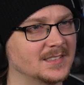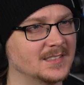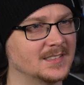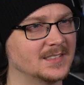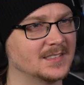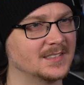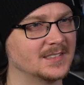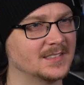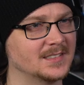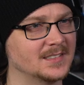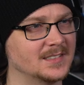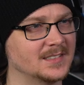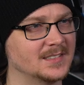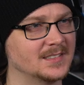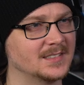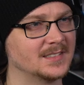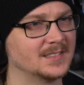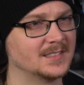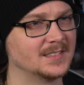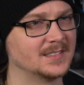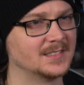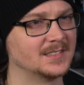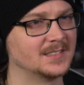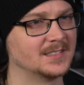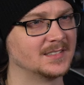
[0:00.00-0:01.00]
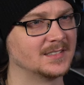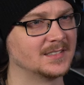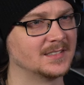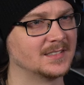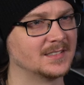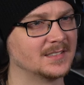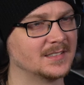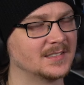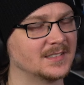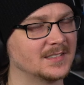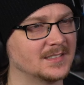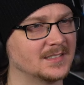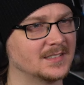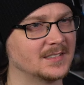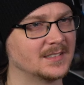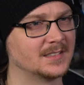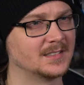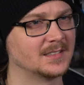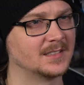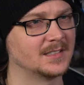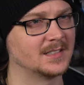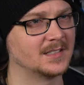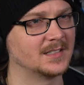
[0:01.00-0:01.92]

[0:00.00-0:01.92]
(no one is talking)